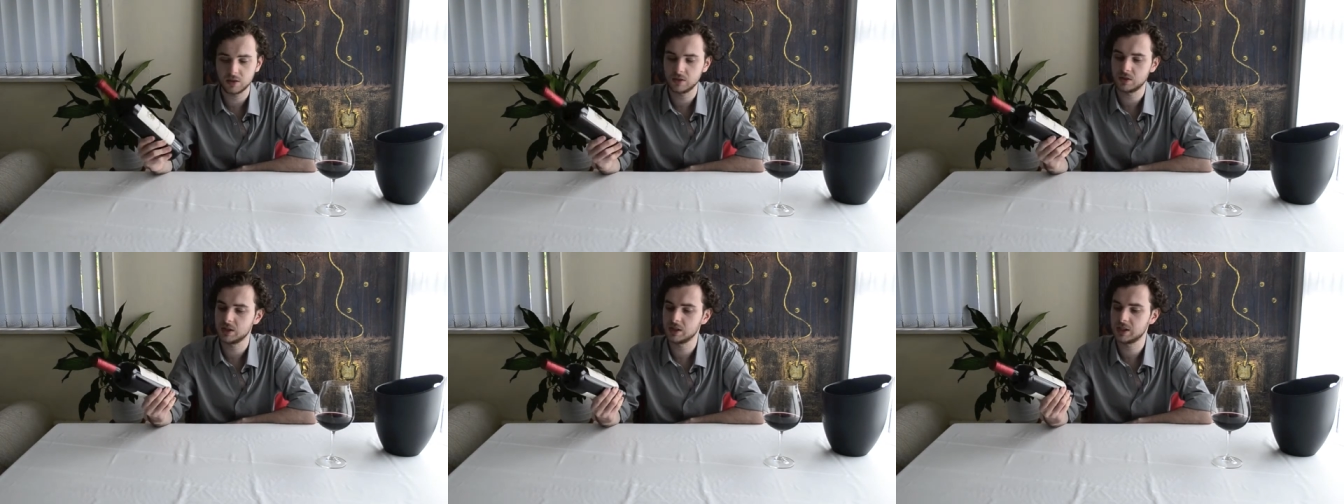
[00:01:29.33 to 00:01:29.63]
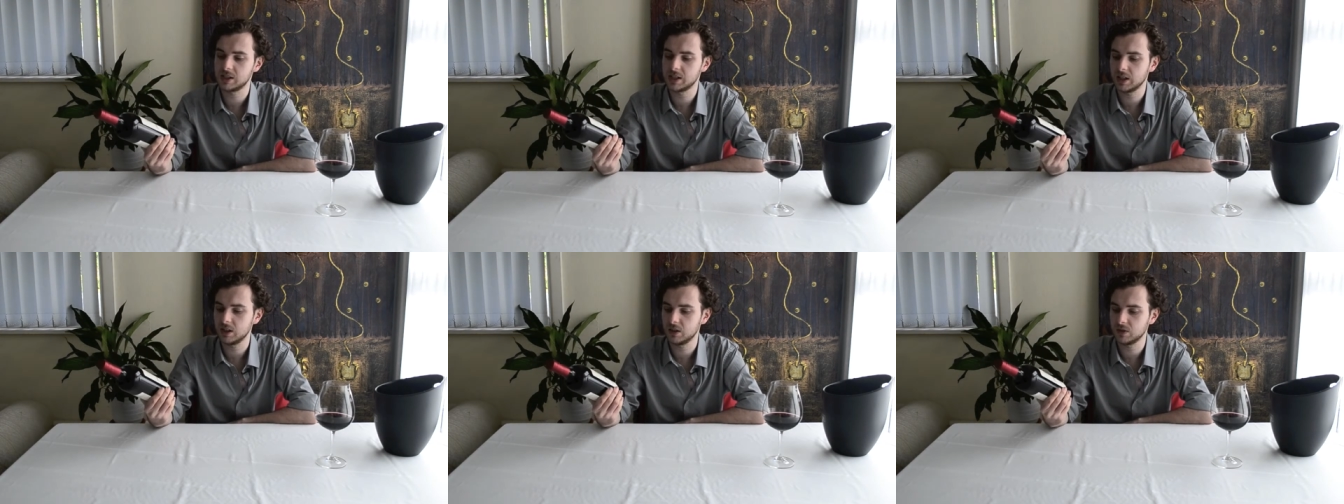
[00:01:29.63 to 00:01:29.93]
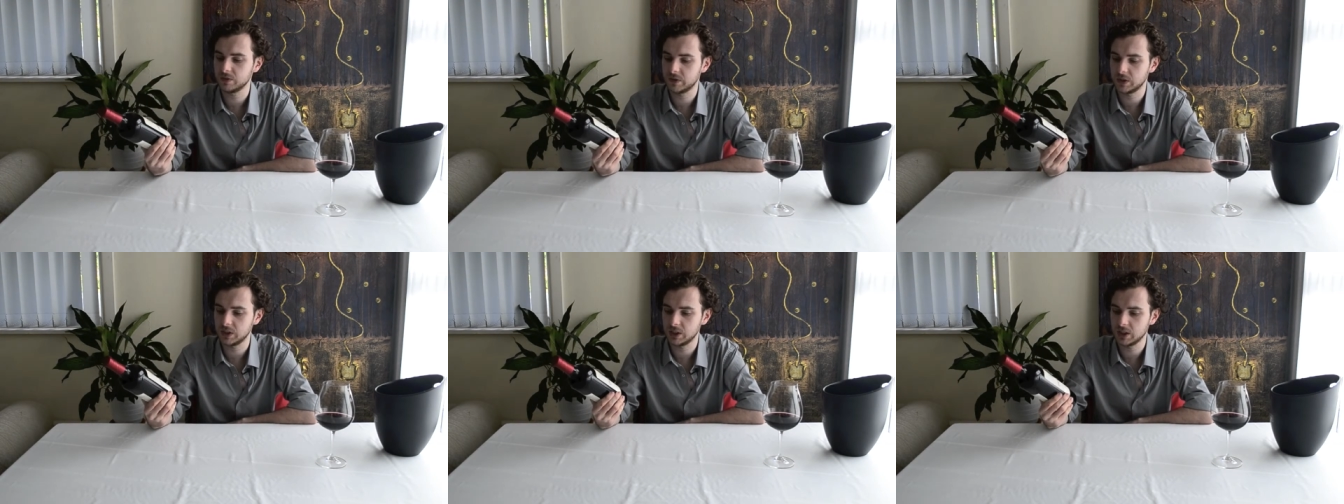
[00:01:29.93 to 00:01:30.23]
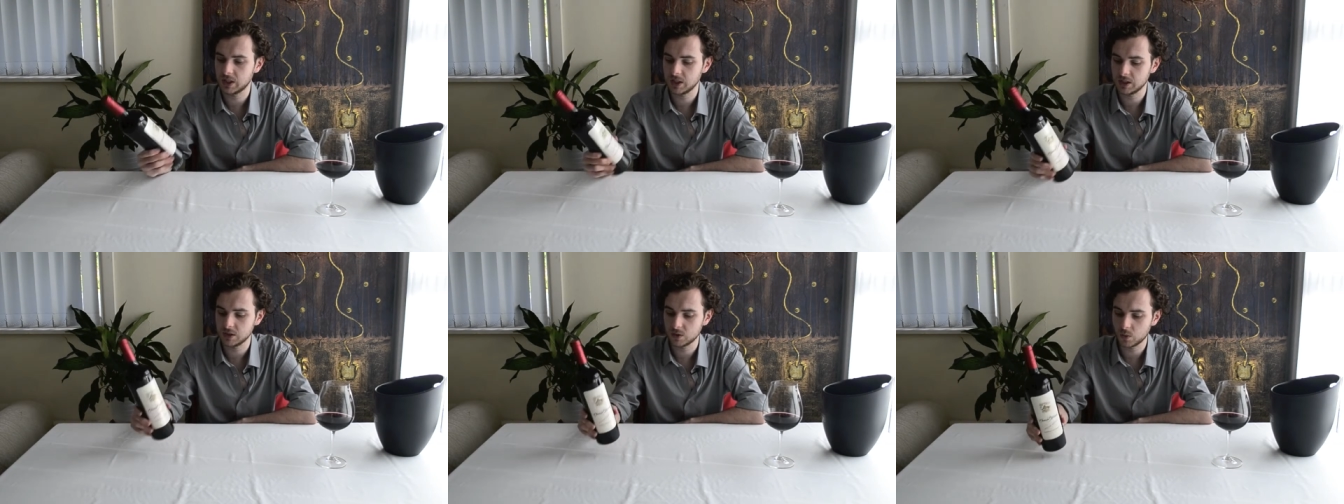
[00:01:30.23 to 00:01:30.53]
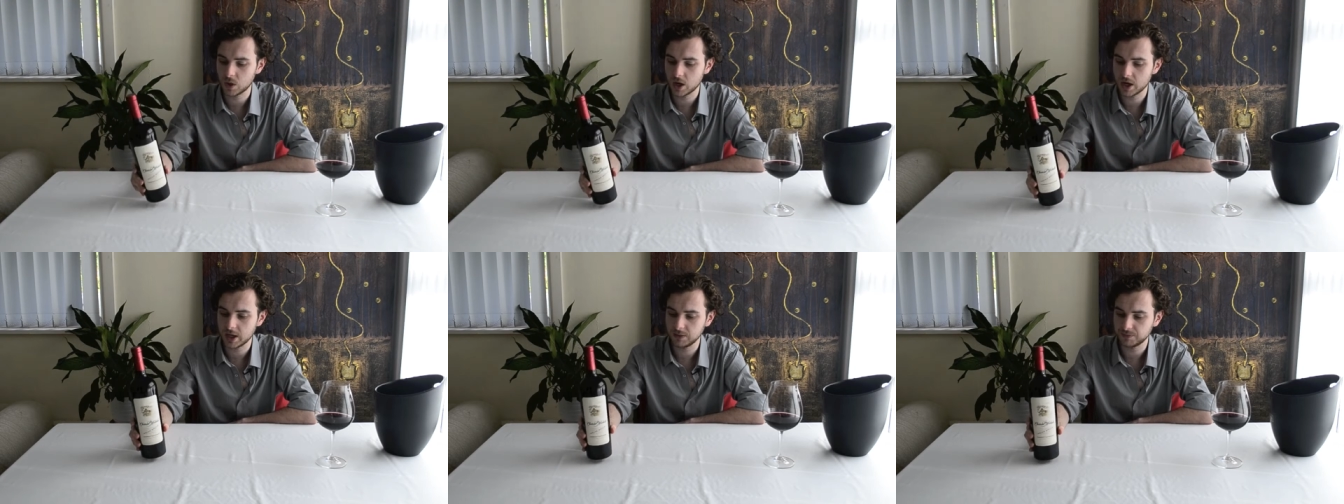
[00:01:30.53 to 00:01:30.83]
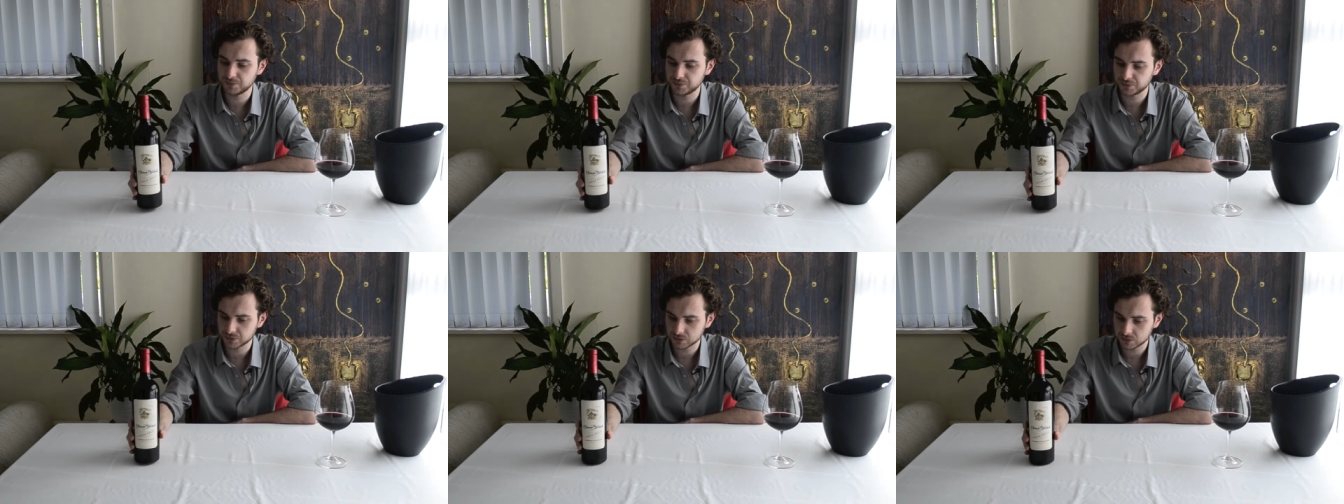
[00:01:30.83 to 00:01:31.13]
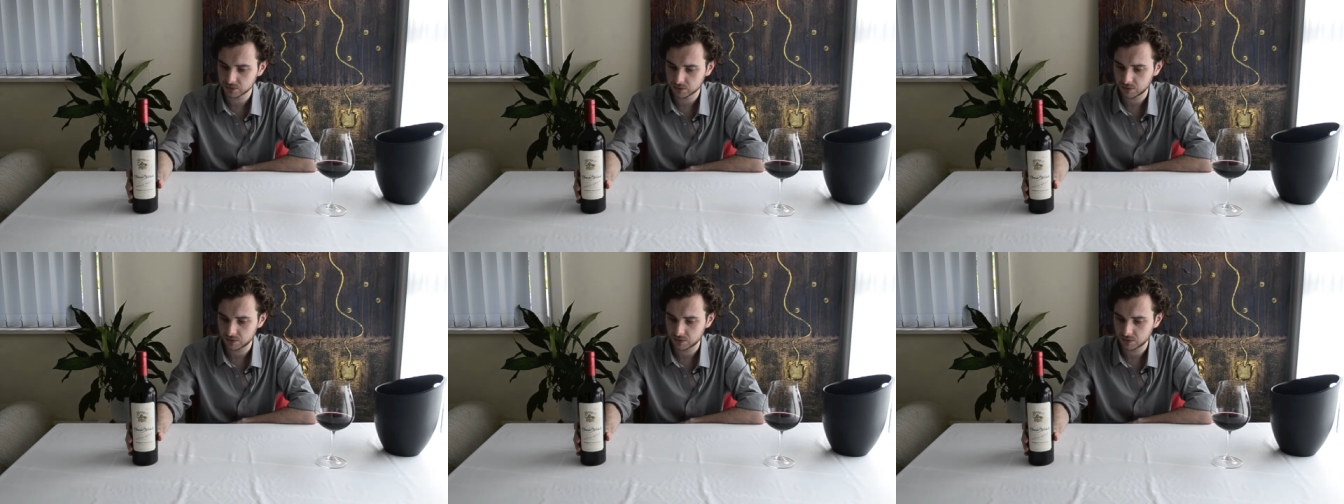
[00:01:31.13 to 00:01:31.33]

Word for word: It's a single vineyard wine,